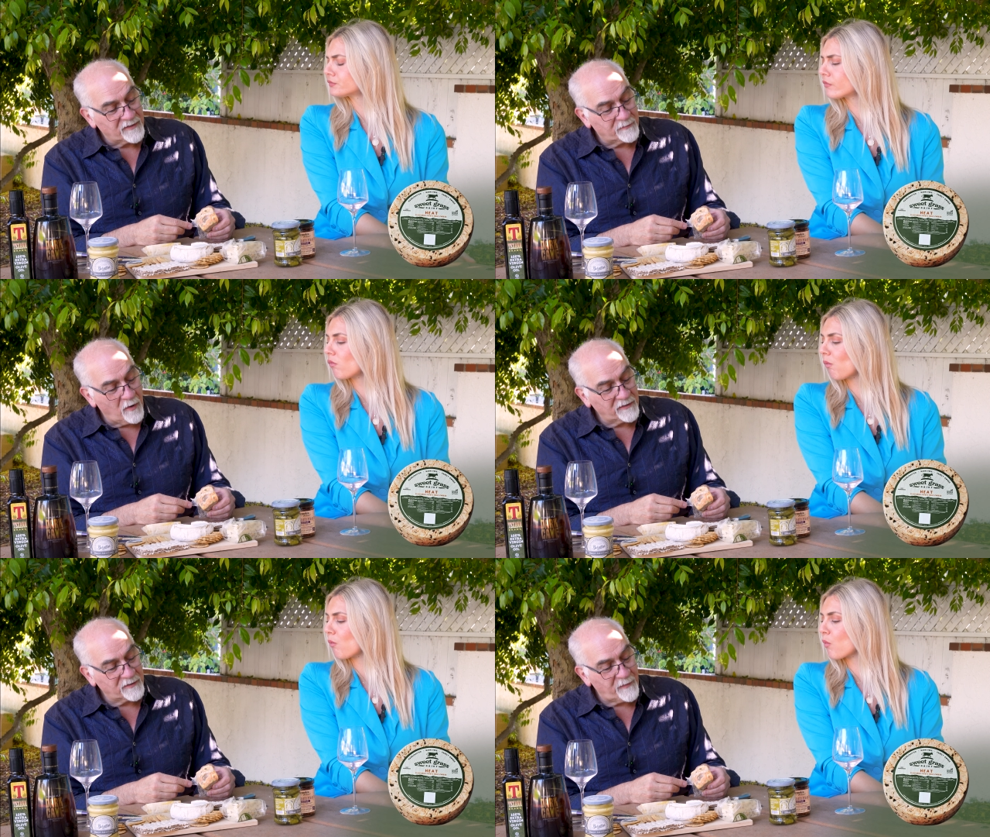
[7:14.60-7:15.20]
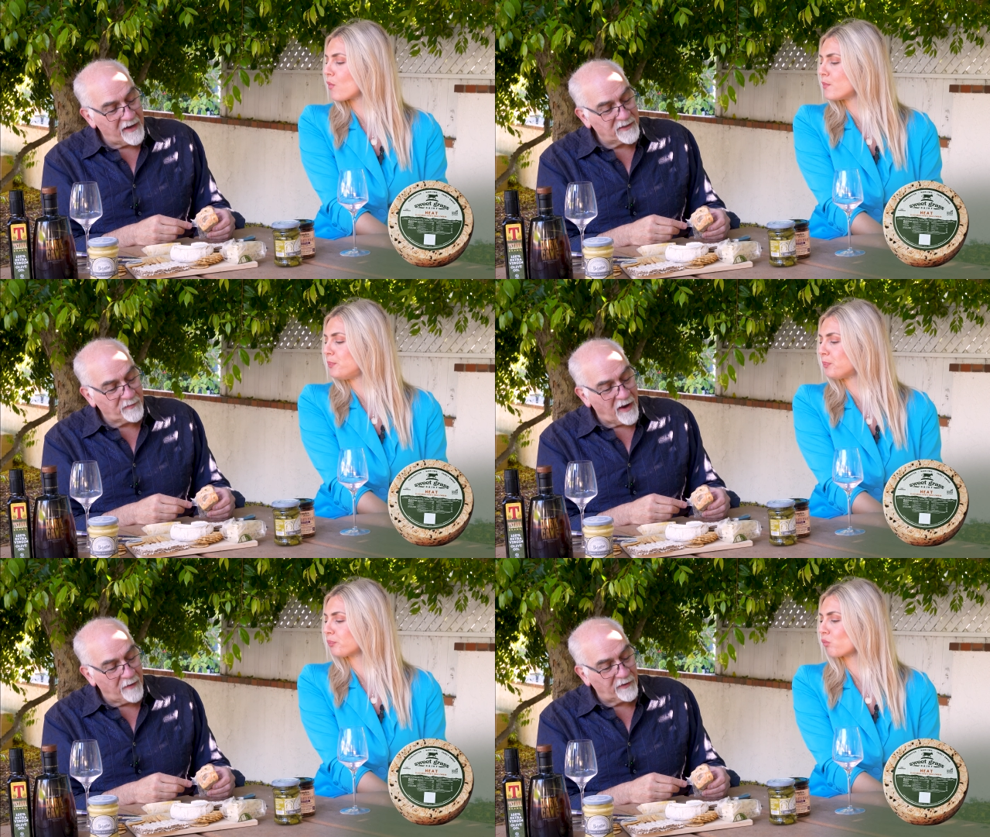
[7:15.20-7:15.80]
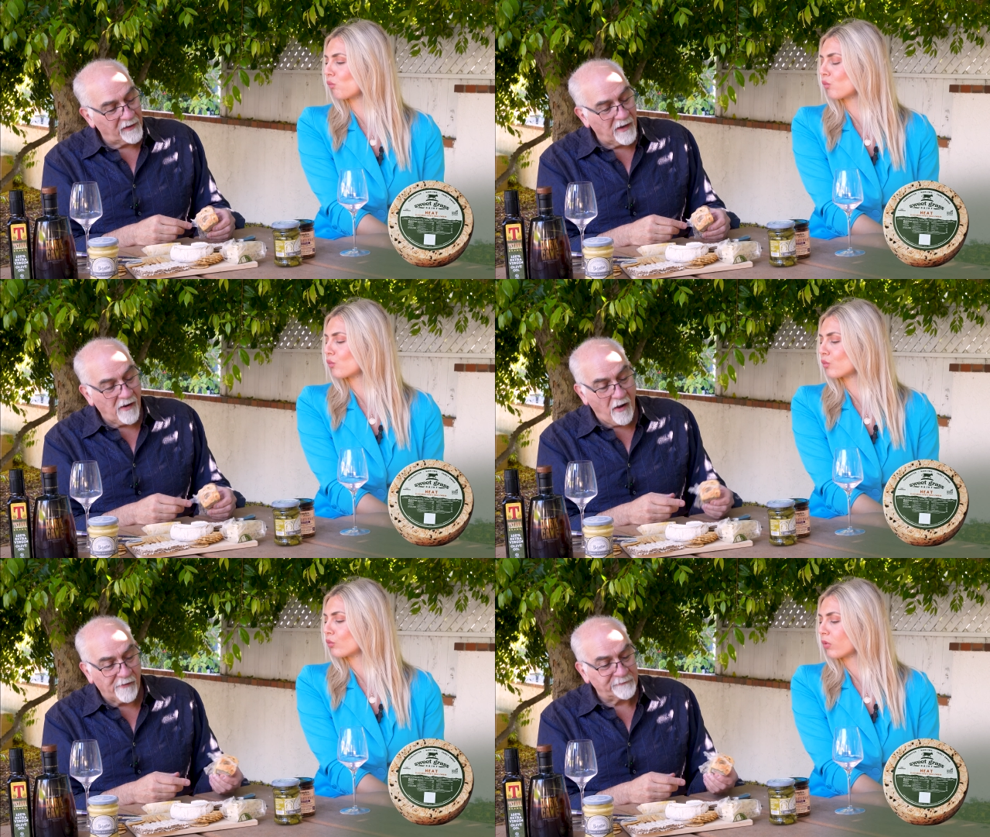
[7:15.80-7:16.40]
Speaker 1: smoked Spanish paprika.
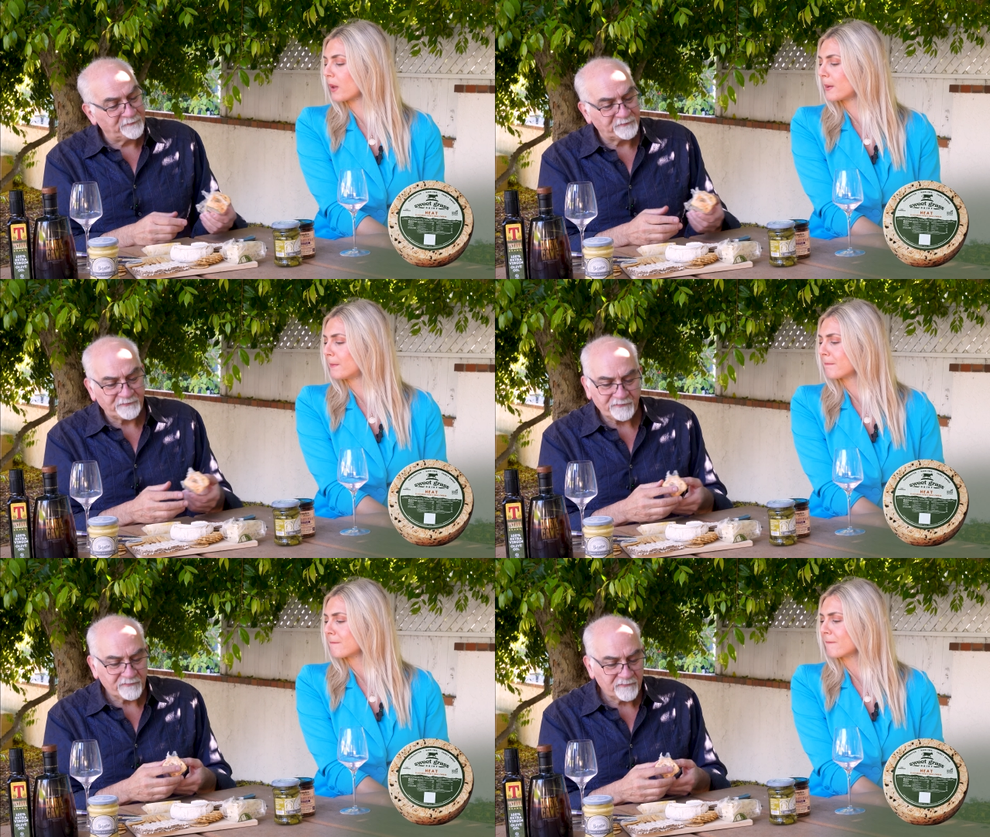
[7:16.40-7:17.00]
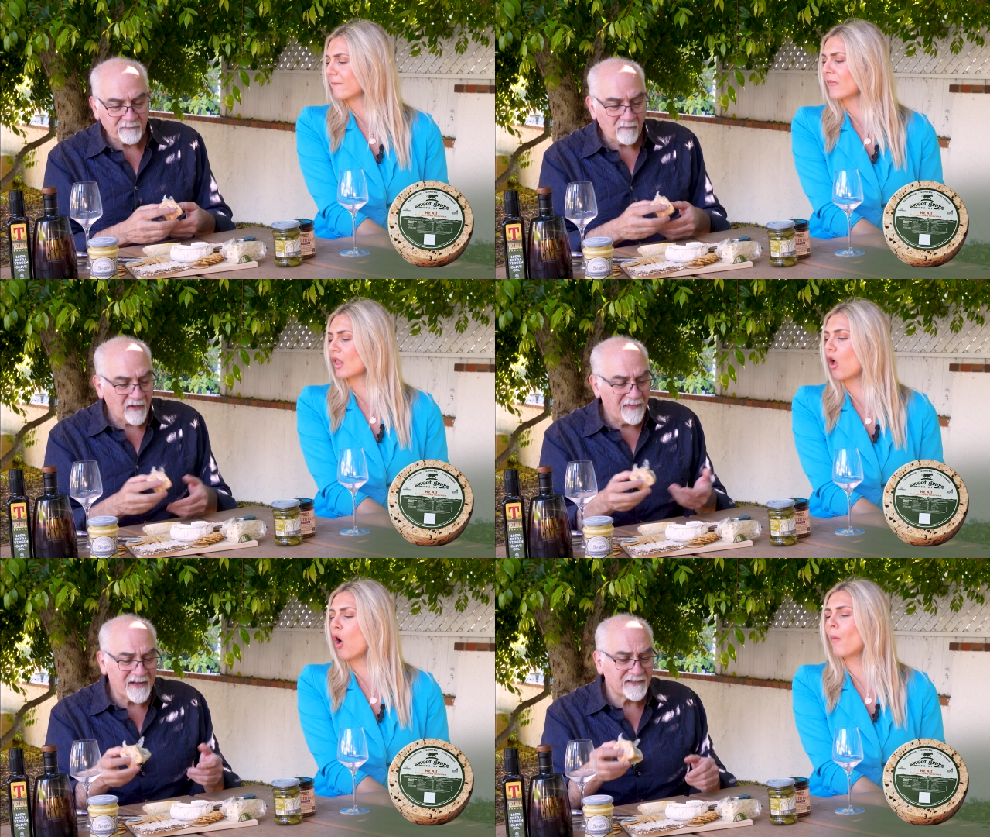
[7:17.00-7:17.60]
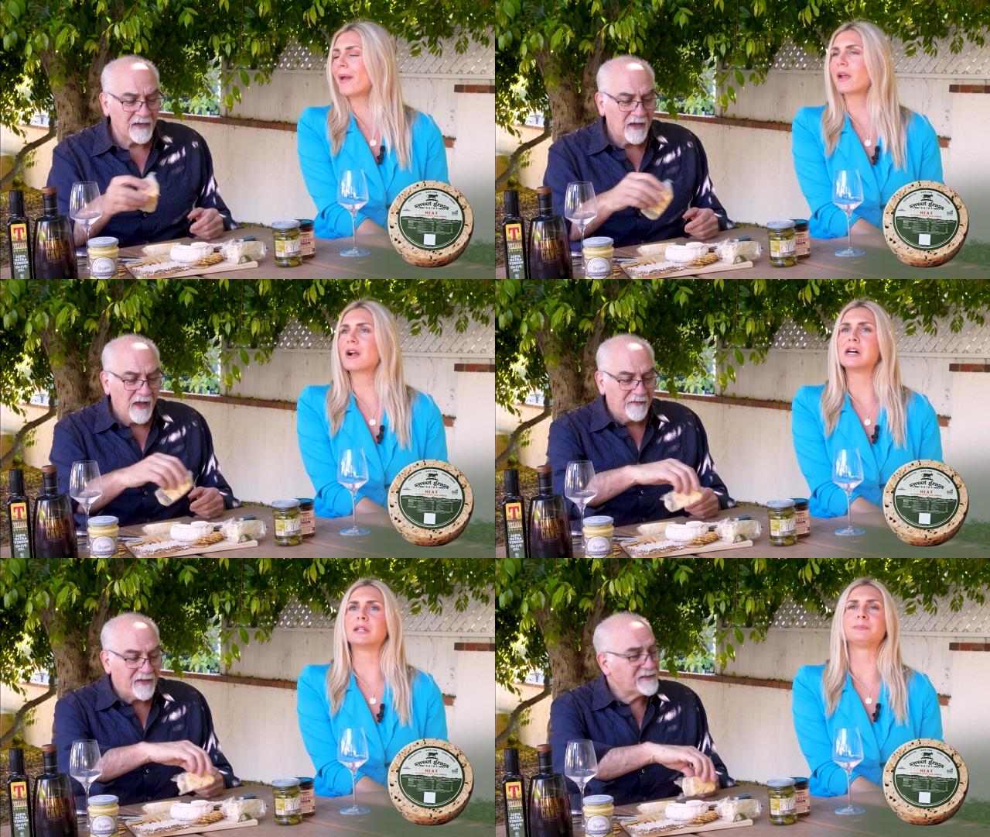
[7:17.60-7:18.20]
Oh. Oh my a,
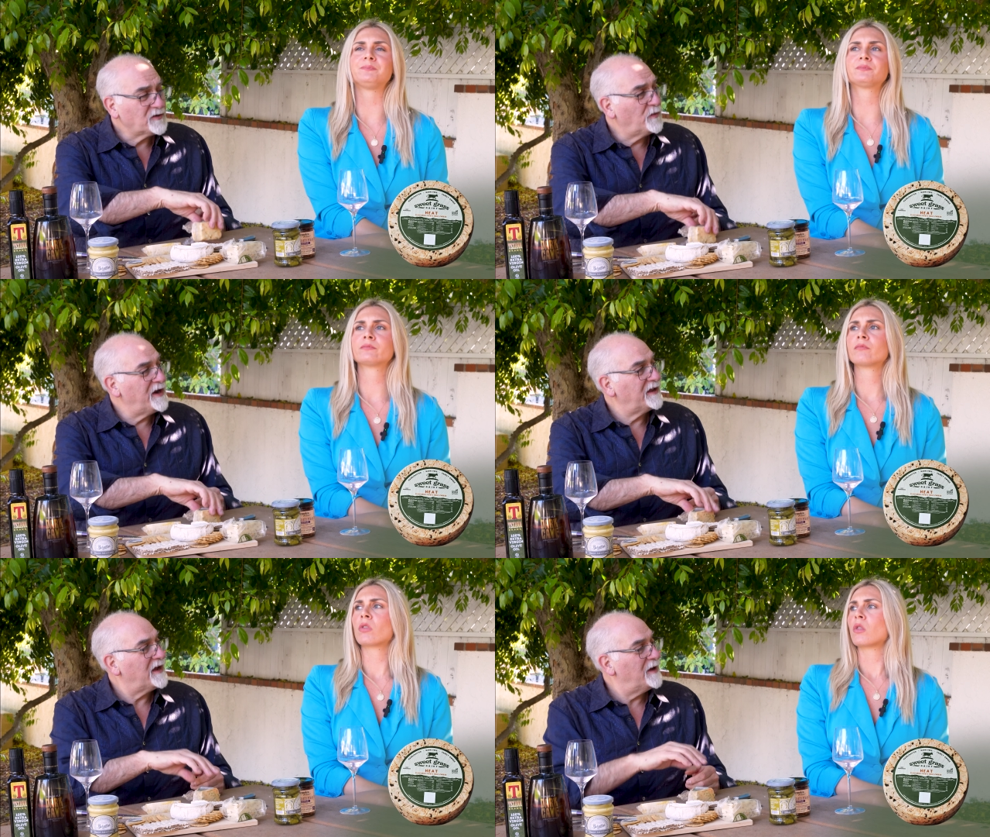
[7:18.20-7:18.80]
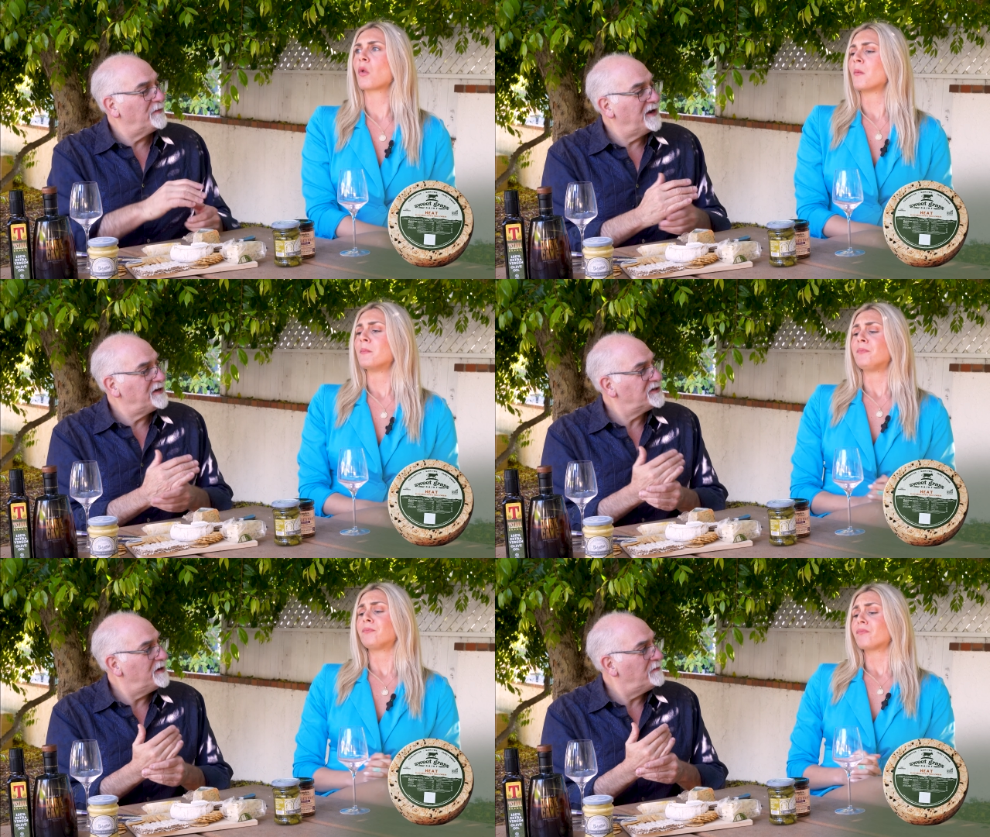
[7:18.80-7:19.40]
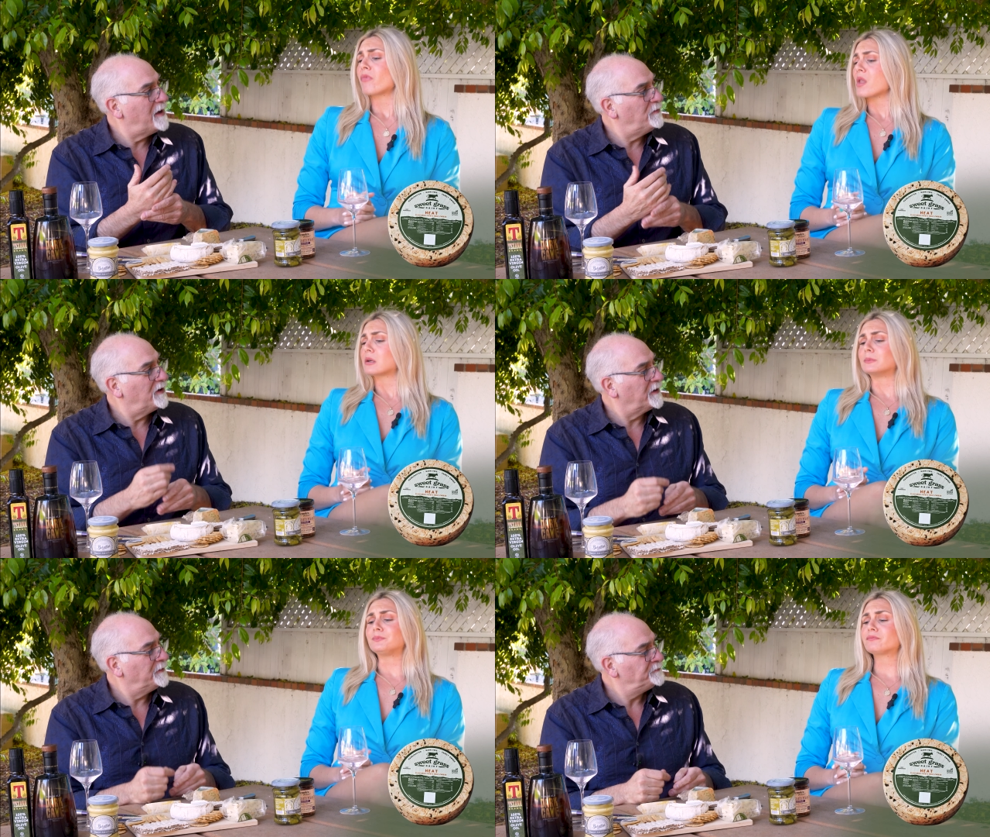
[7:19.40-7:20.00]
god. That's a winning combination in my
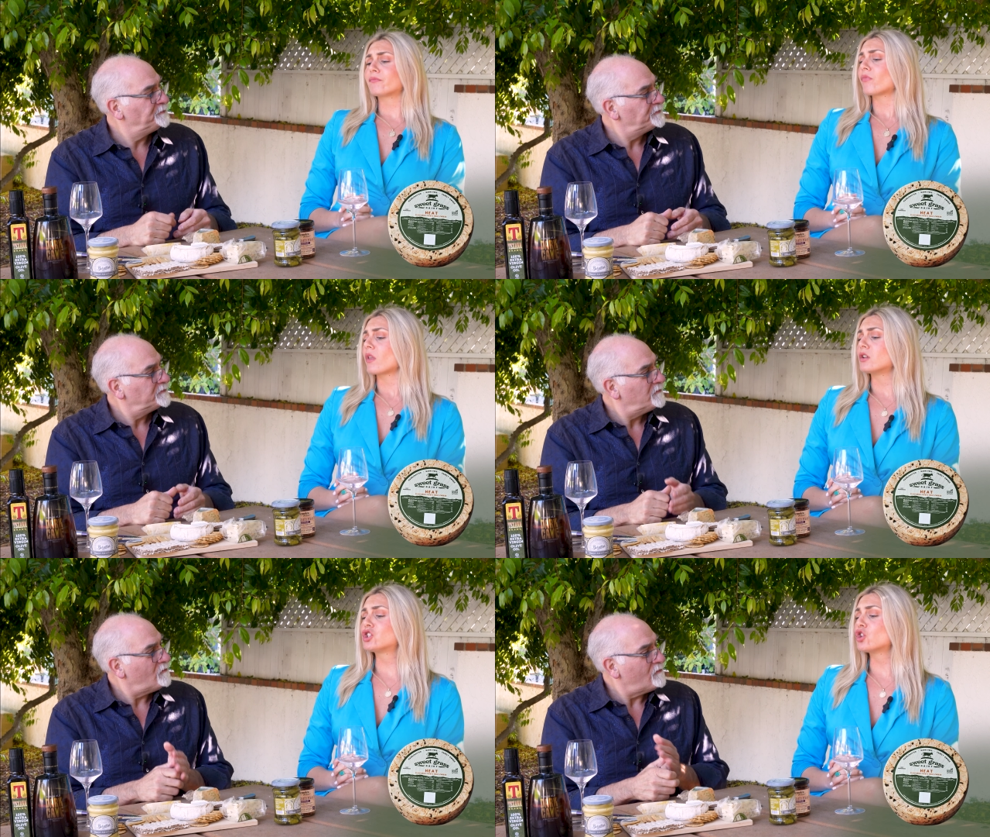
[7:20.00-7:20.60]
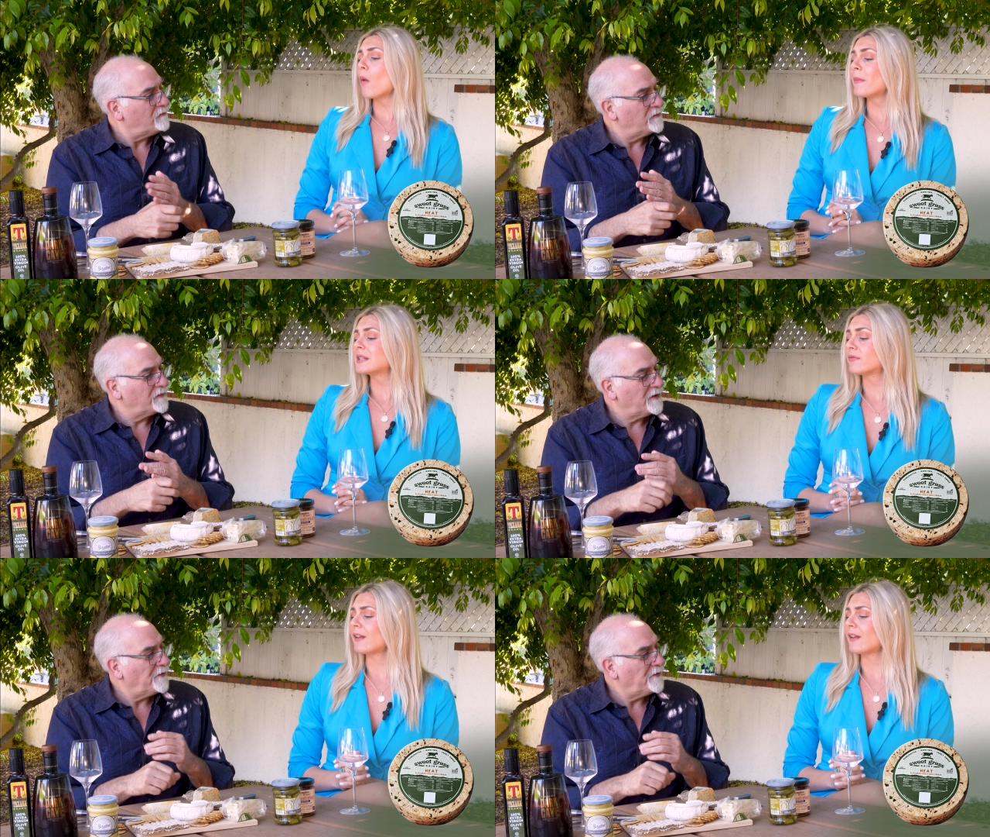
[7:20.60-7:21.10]
book.
Speaker 2: So much